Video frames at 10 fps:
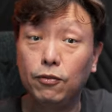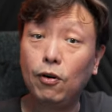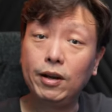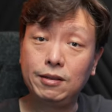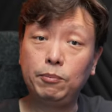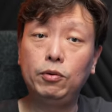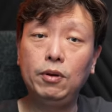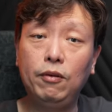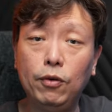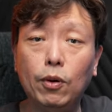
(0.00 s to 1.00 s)
For example,
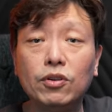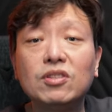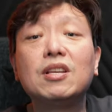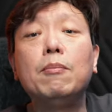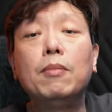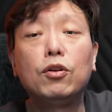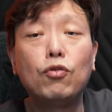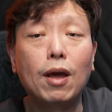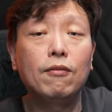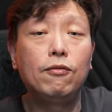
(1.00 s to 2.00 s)
if you want to skip a
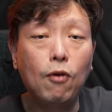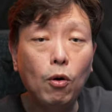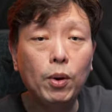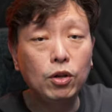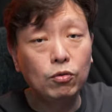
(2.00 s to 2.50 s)
track forward,